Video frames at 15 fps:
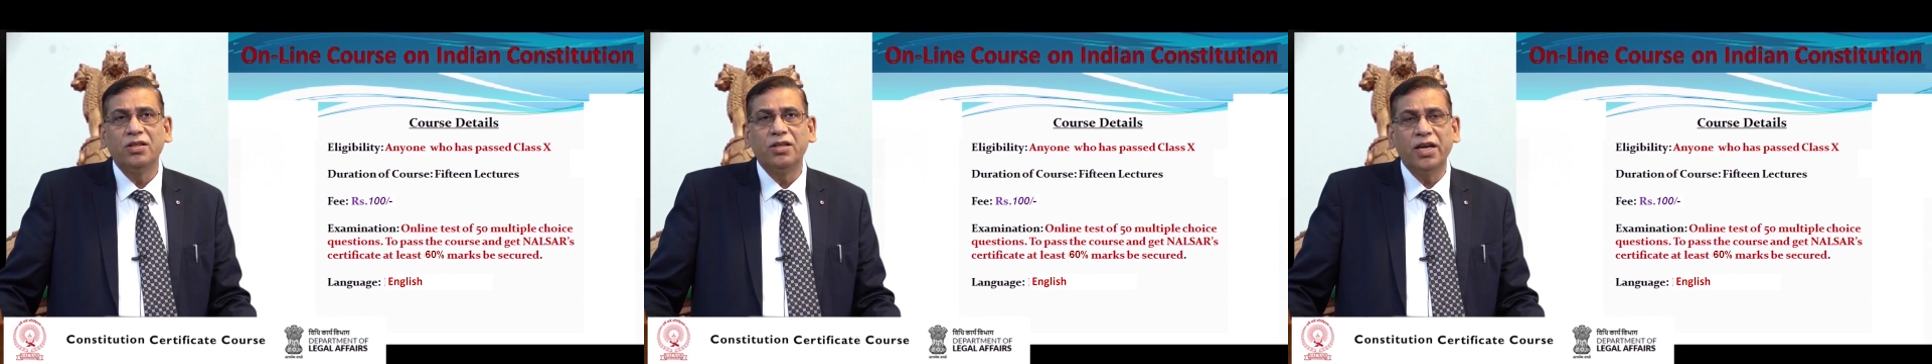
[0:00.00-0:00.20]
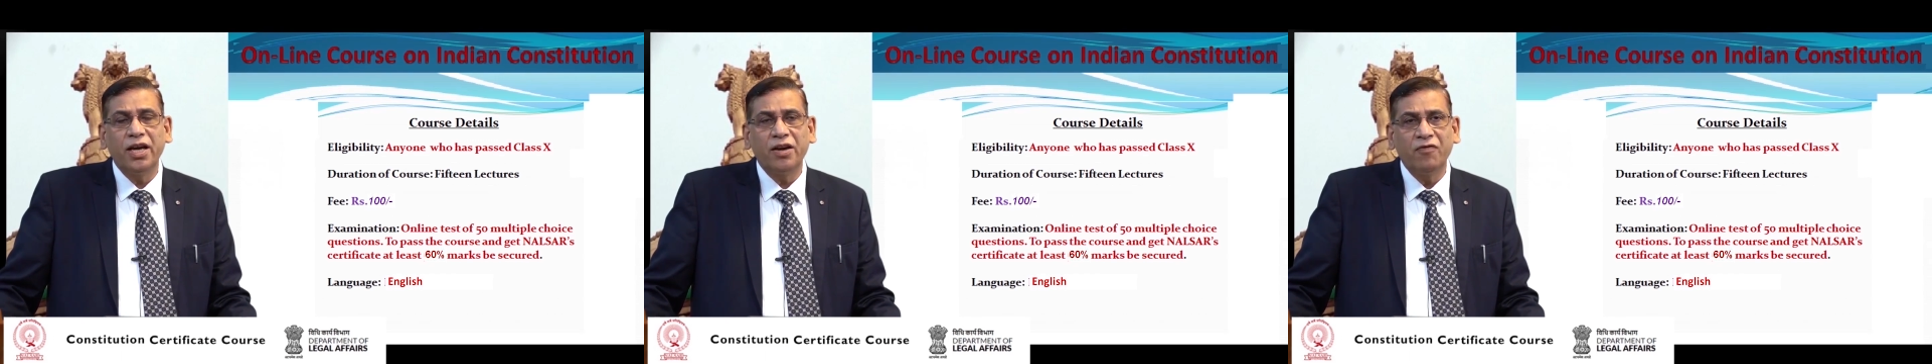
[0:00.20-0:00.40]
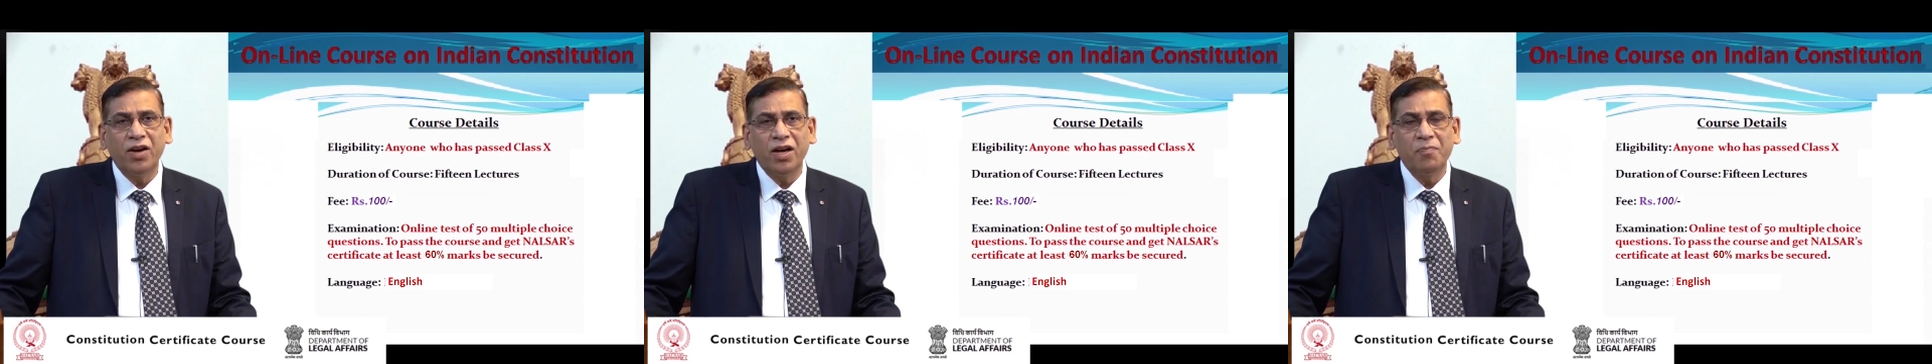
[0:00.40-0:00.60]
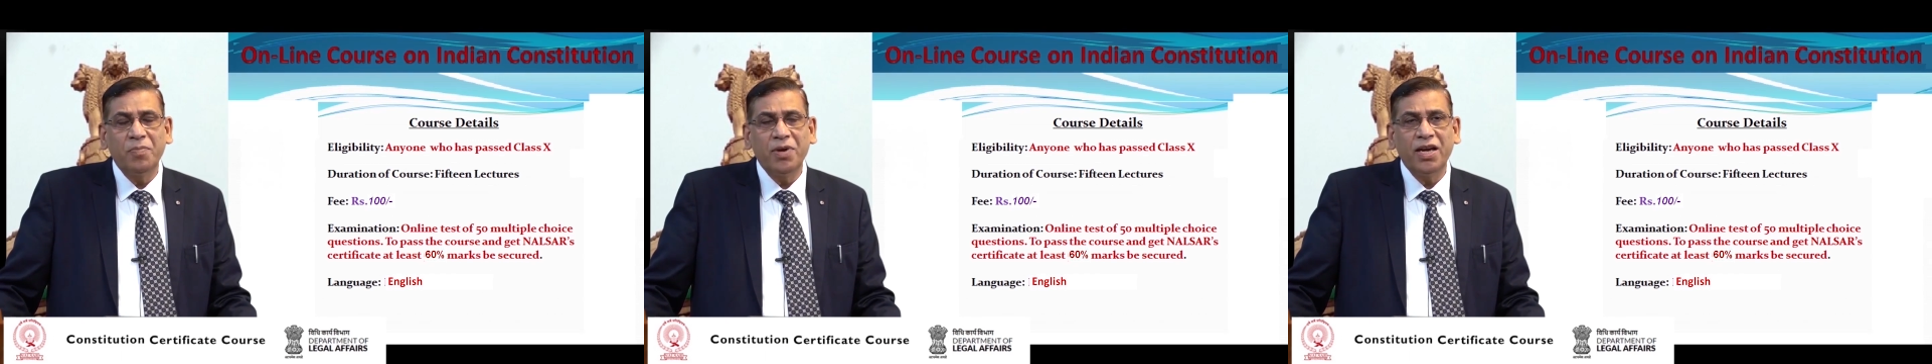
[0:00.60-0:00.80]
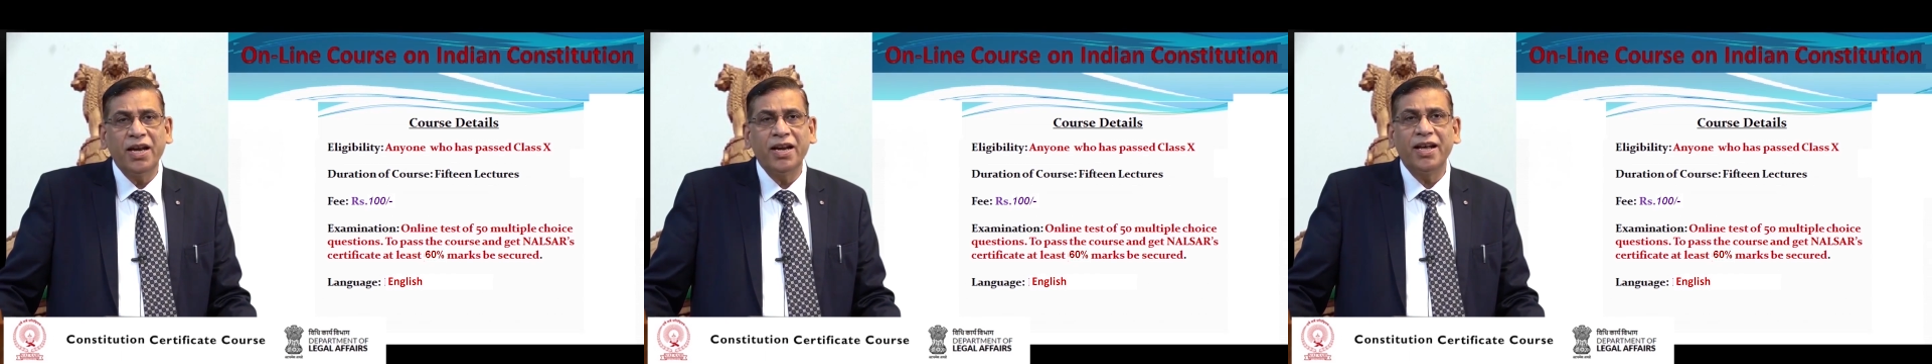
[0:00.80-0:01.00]
there will
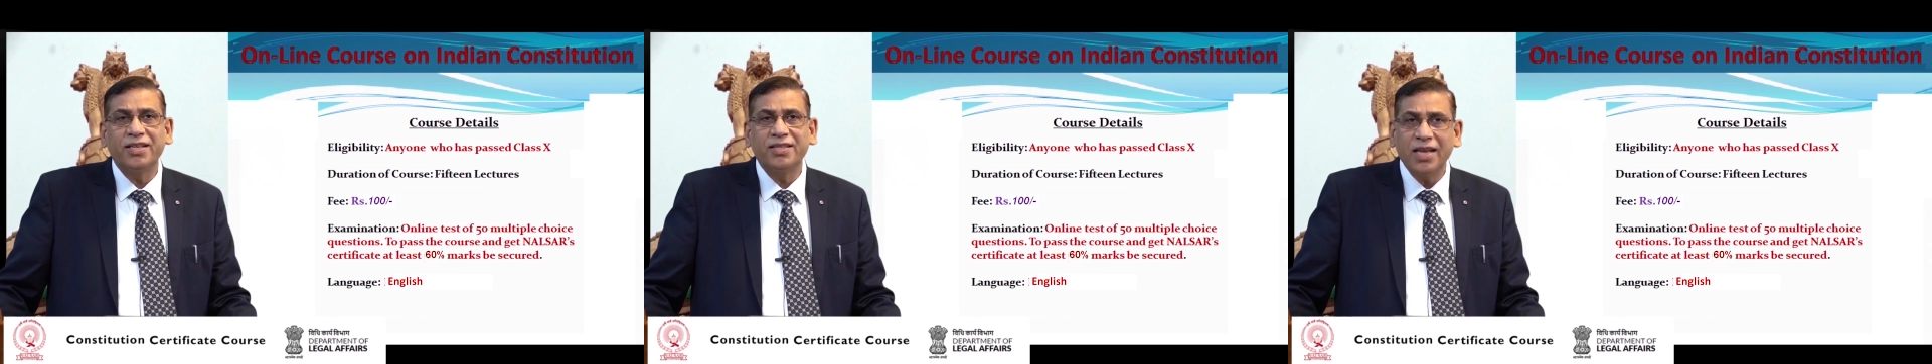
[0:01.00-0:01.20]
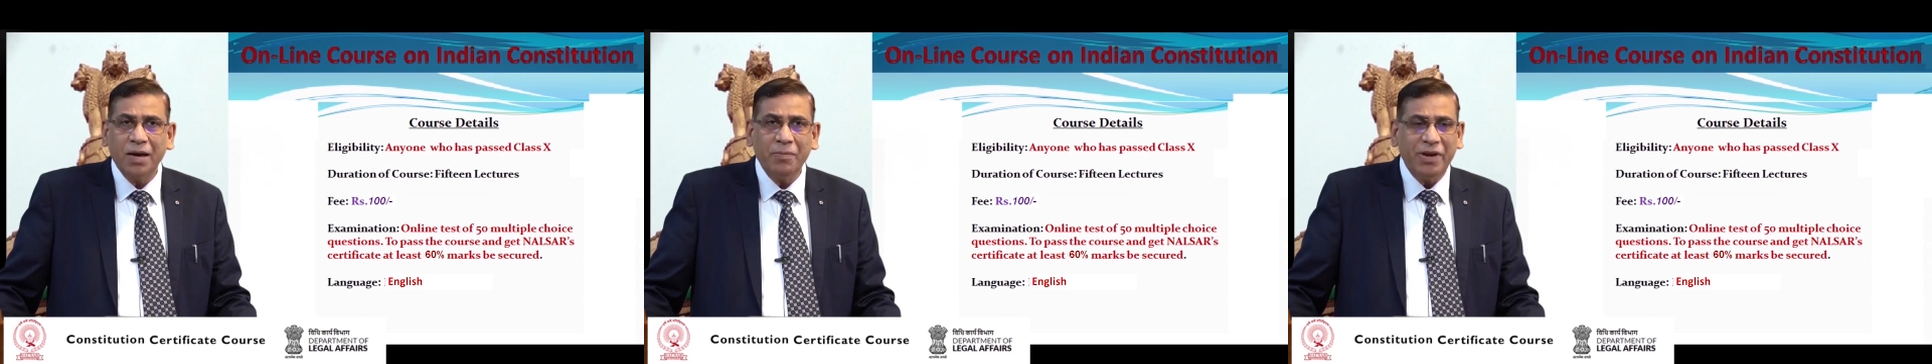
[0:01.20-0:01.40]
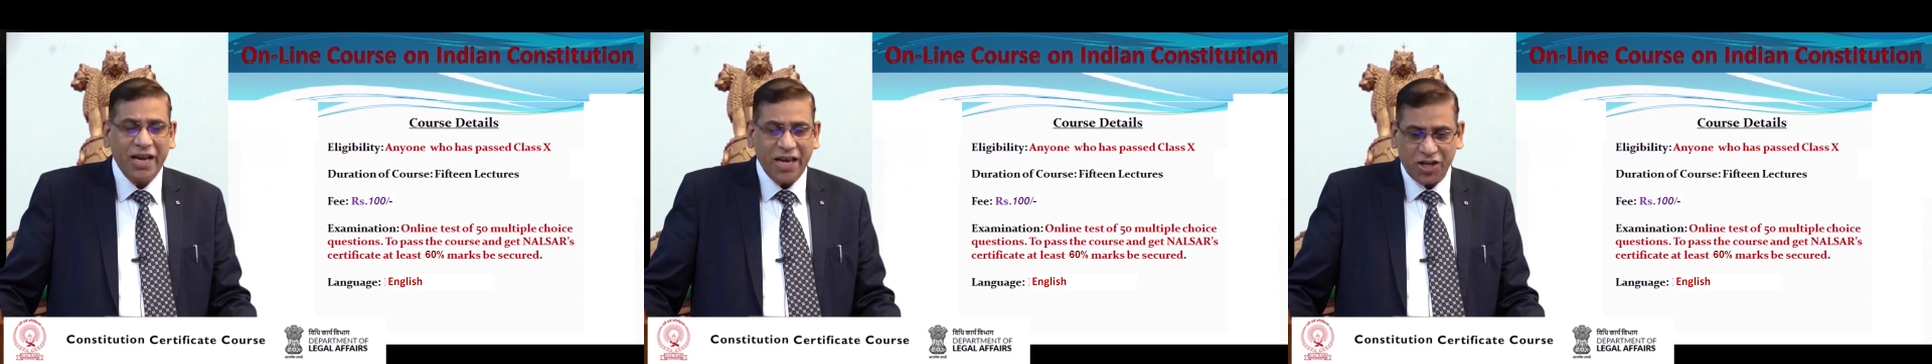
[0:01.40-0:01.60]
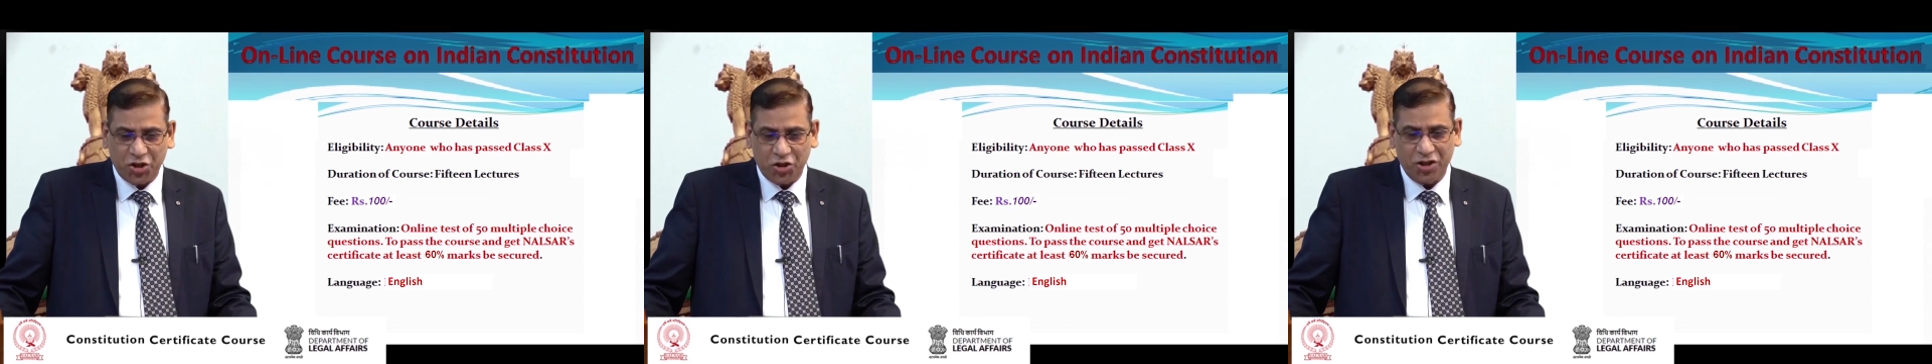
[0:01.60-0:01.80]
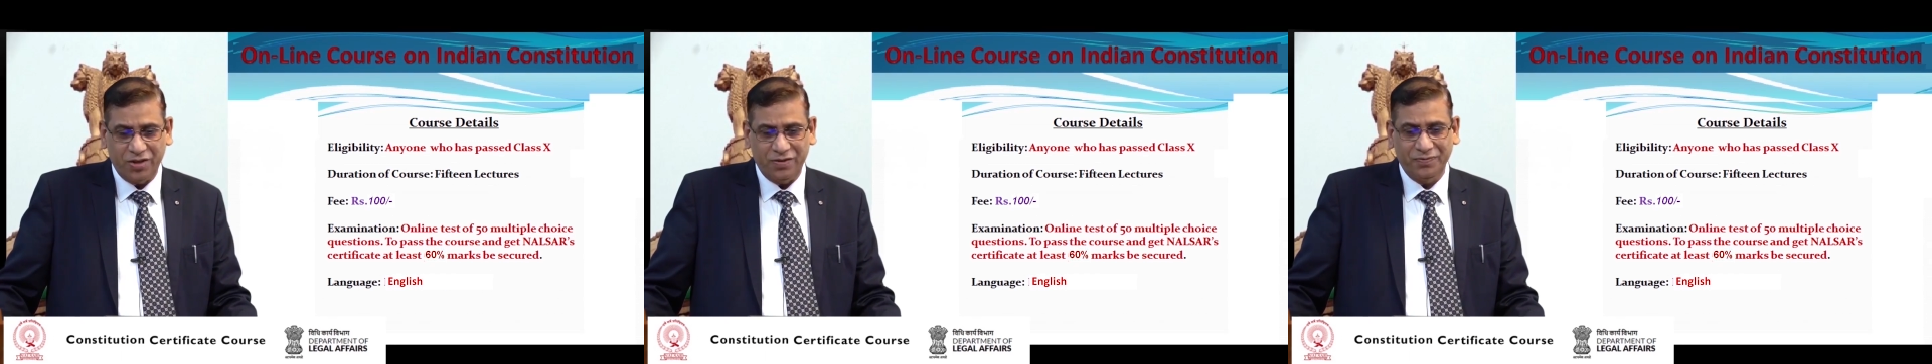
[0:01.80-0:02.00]
be an
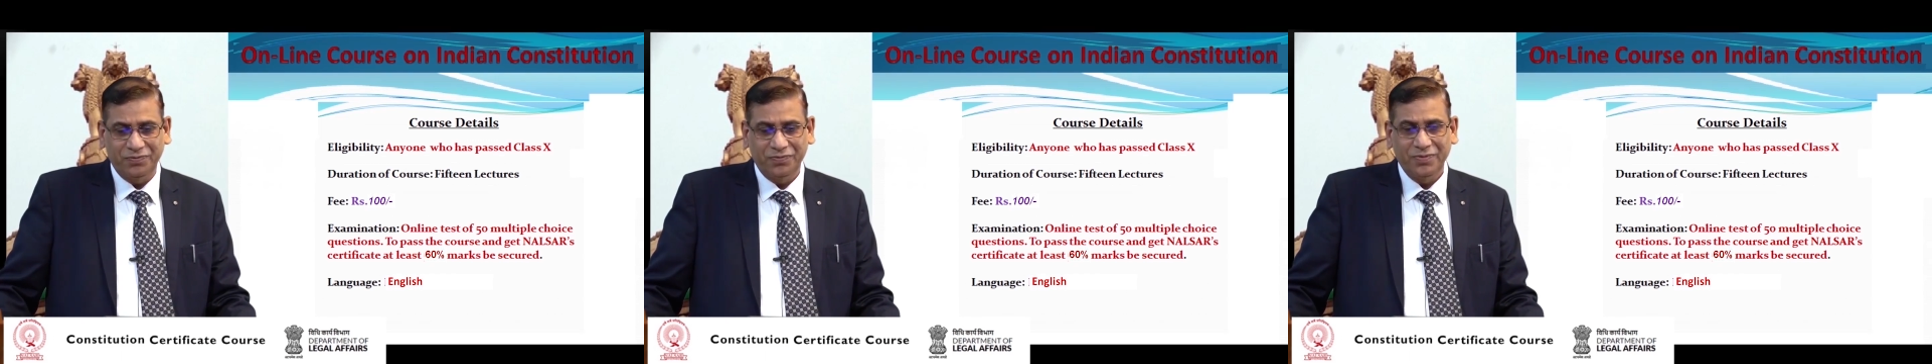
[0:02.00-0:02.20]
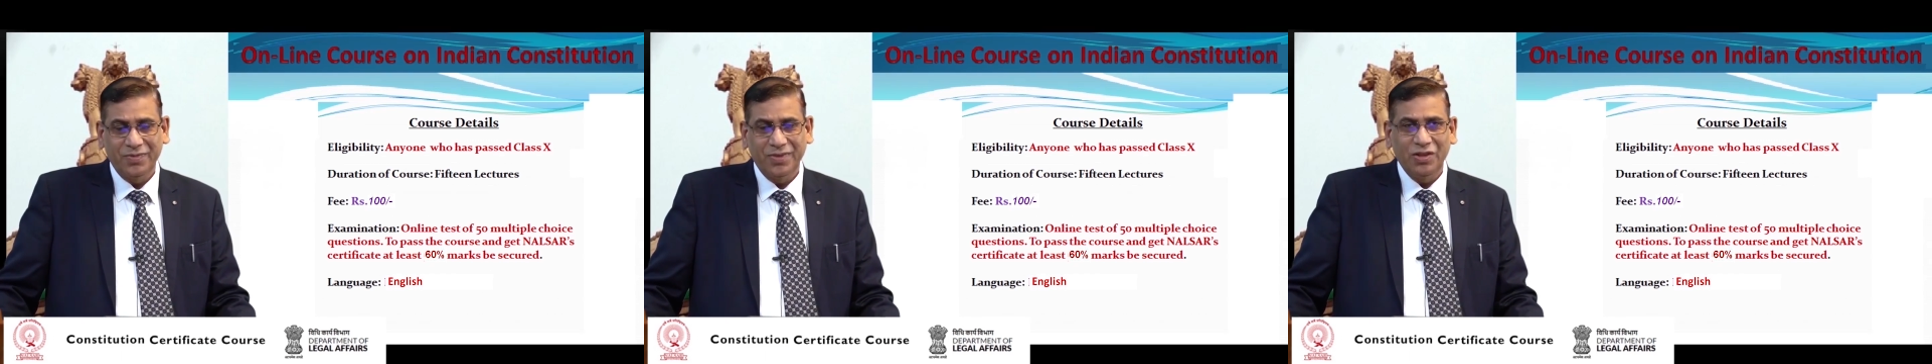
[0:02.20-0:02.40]
examination.